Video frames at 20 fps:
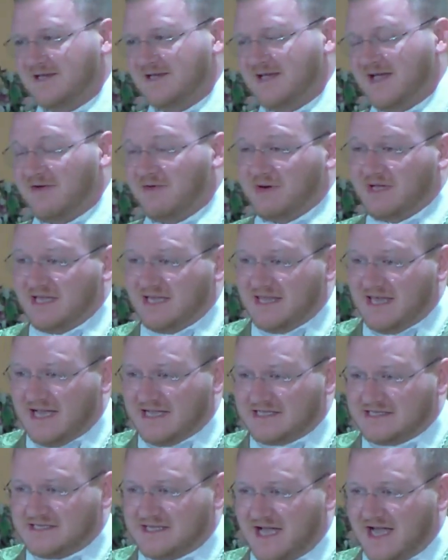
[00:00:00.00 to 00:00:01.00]
And really,
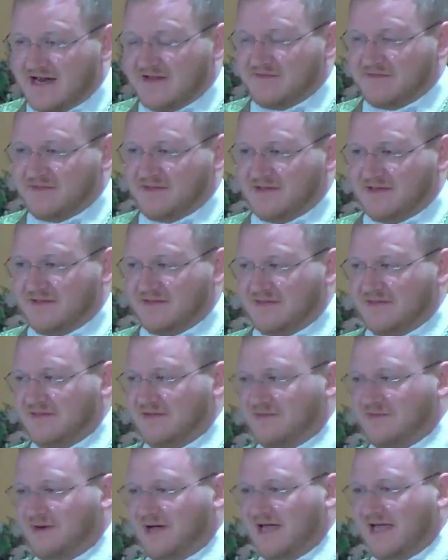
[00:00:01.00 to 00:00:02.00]
that's kind of
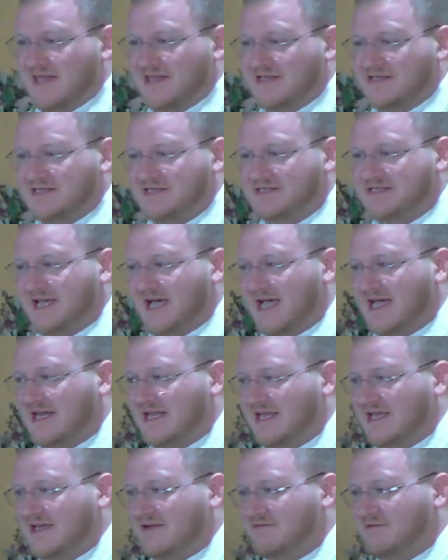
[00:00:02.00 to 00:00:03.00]
the way that
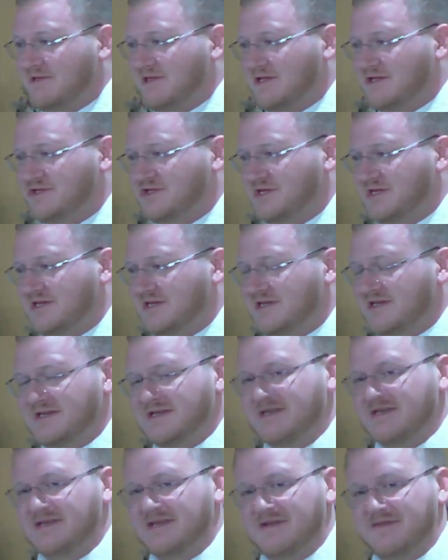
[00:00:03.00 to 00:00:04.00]
society and
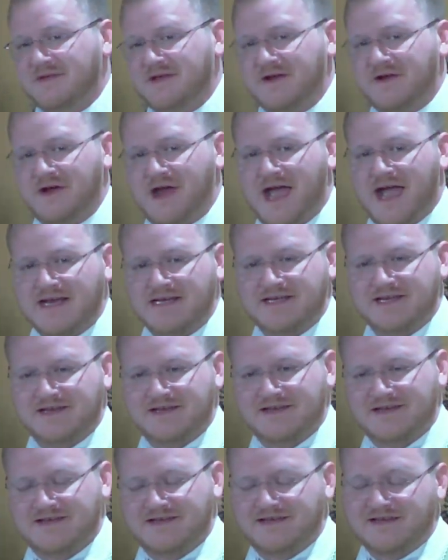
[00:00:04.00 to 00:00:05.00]
religion have interacted.
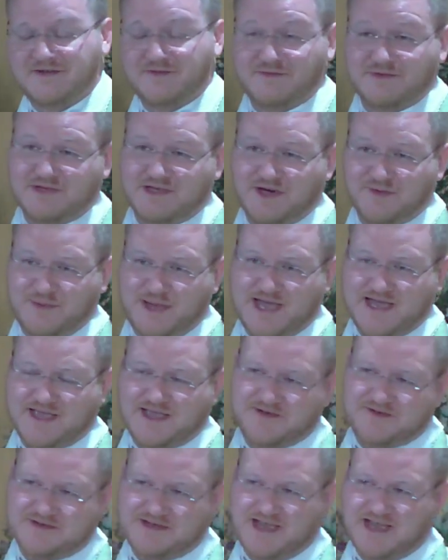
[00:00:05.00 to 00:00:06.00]
And if you go back,
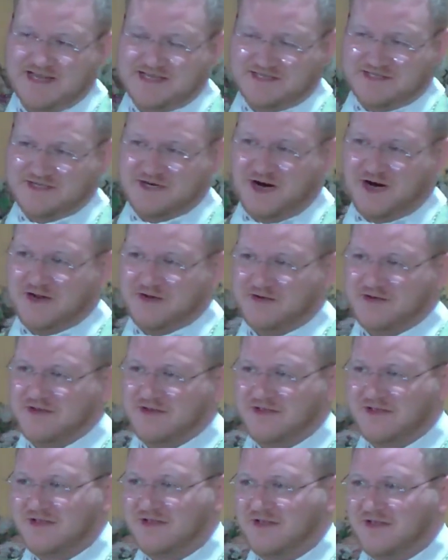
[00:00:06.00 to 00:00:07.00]
it kind of started
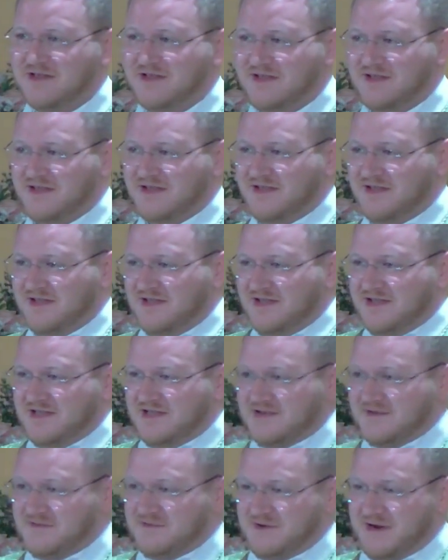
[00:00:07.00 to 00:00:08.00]

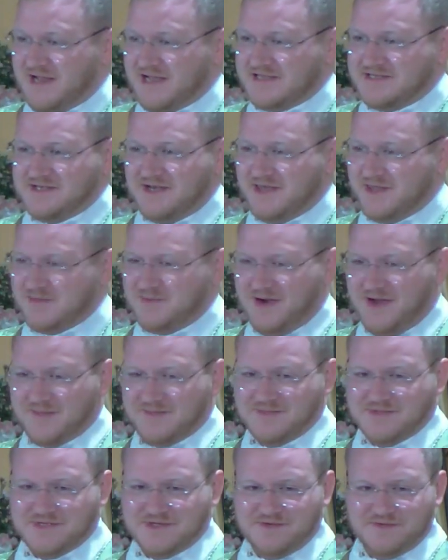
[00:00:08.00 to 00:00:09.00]
in France. All the
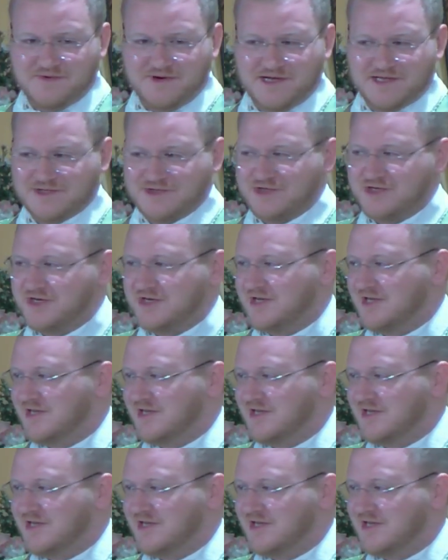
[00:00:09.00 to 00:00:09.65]
problems are French.